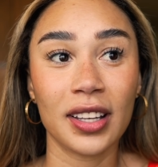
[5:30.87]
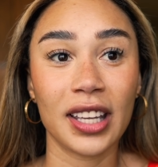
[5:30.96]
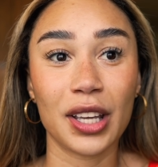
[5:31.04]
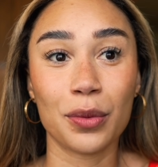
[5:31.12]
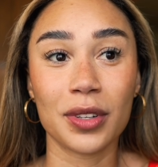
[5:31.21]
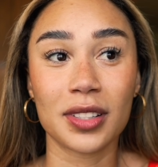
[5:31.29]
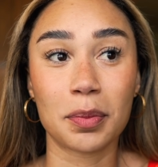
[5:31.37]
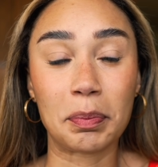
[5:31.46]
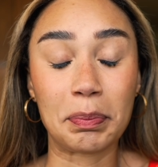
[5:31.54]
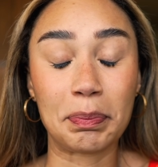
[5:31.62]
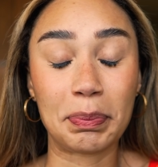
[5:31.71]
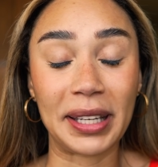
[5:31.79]
It was
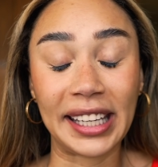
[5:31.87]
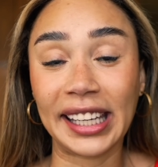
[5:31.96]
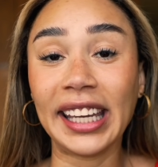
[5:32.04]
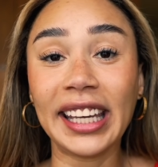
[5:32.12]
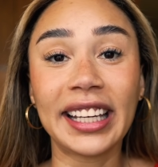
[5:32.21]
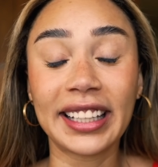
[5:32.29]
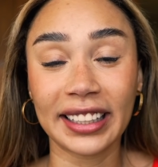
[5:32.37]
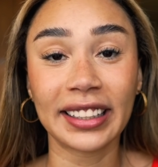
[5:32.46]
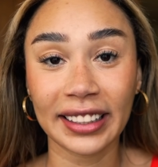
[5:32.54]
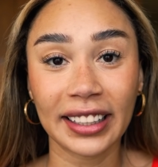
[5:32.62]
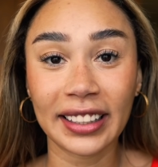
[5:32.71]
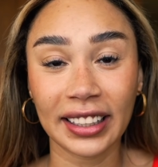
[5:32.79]
peak
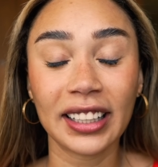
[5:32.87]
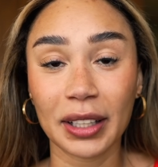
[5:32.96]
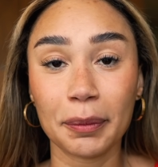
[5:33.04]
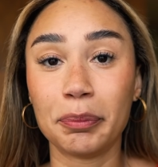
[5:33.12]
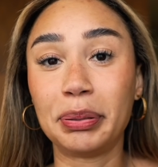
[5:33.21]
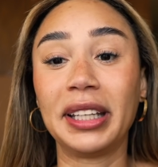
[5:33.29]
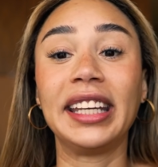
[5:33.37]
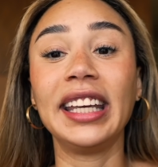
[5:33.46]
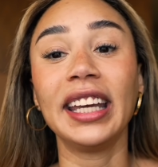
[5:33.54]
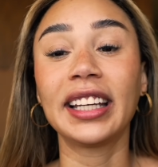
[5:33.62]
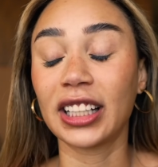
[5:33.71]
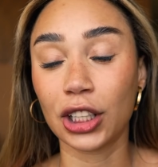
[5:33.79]

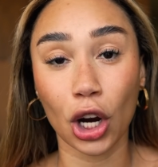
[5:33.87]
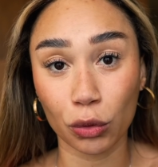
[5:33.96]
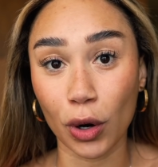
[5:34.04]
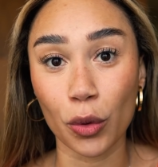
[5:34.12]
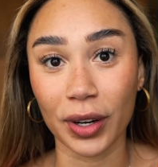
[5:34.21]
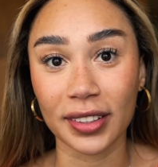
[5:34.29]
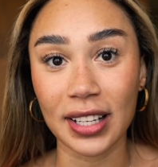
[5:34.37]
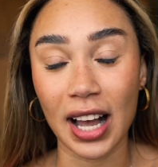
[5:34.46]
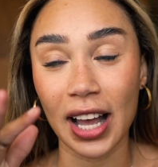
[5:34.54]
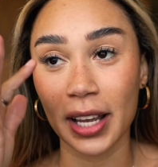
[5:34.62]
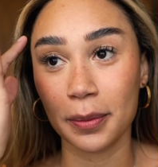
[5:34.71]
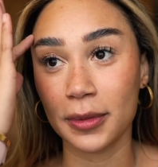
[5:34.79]
Corona
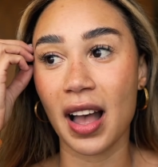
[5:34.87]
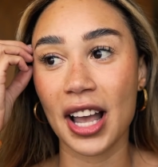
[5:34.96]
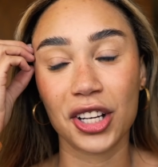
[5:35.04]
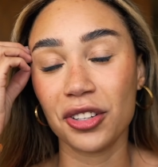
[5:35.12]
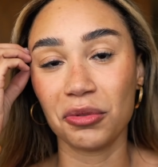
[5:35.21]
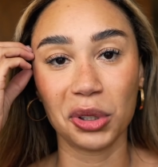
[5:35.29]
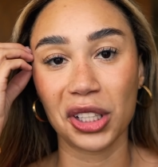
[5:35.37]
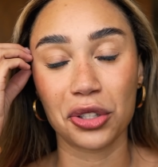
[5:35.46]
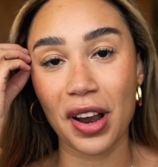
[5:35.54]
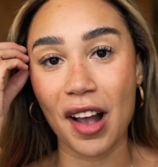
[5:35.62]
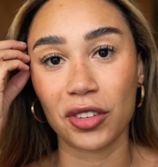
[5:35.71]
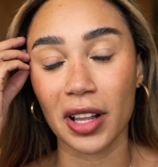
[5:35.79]
times. I couldn't really
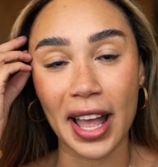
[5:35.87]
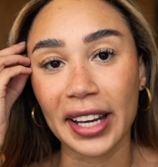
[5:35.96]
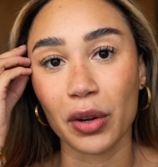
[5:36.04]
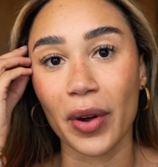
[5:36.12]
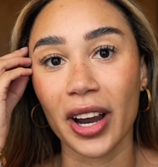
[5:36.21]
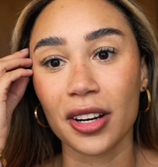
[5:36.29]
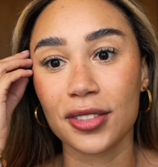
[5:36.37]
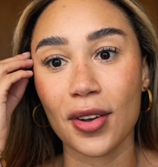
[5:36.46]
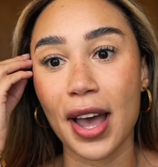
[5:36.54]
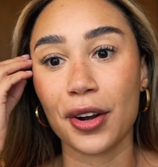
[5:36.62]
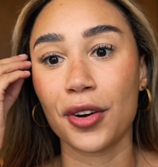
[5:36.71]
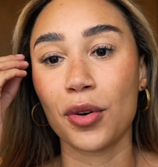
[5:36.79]
travel anywhere, so
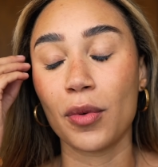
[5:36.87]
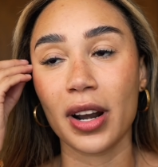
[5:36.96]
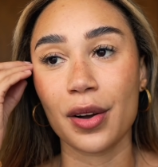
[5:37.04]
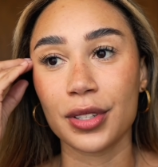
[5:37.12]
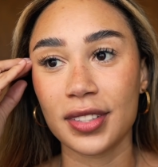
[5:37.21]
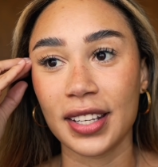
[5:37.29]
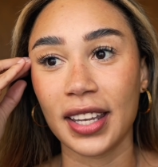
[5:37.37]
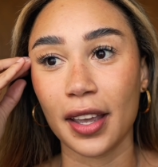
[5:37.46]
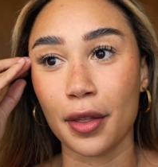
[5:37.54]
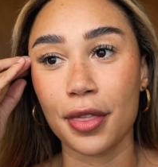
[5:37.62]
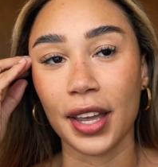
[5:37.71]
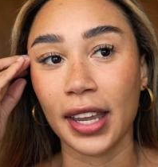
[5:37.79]
I don't know what I was thinking
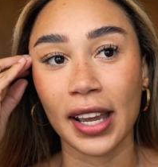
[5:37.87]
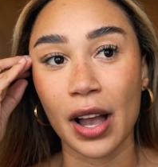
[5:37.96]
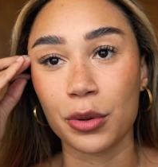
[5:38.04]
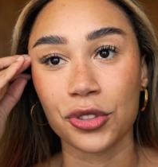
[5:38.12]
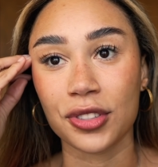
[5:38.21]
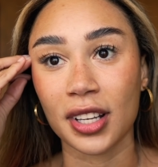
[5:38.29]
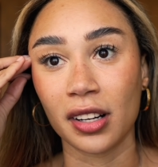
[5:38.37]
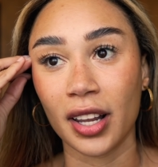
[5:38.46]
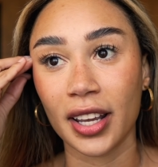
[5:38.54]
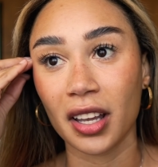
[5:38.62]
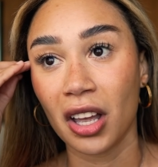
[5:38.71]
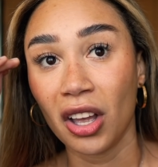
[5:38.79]
I was just gonna
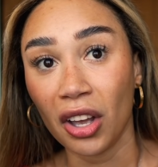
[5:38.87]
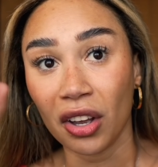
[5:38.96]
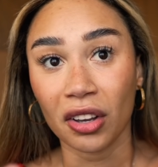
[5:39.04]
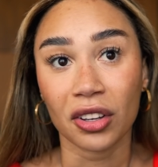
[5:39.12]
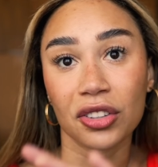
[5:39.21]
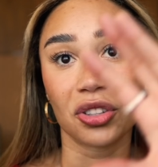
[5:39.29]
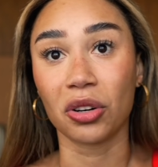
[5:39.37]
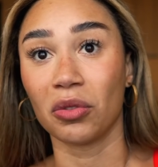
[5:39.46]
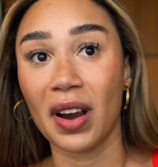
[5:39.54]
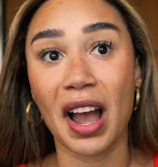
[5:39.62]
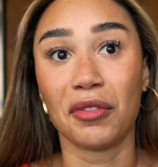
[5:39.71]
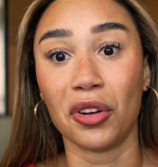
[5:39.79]
like
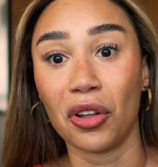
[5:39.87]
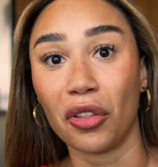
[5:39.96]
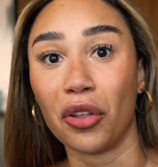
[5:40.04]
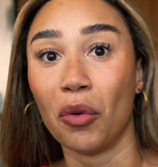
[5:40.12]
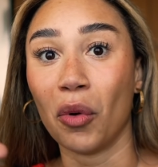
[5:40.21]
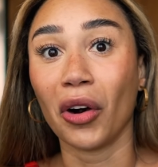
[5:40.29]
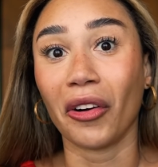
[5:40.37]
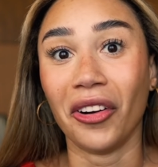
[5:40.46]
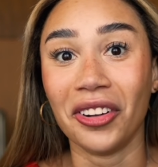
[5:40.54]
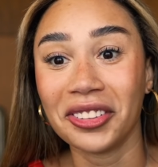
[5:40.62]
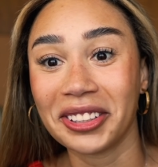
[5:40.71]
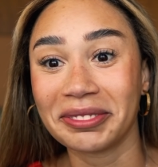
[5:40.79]
travel the
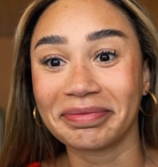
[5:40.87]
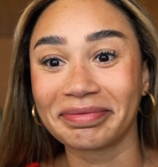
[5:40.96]
world.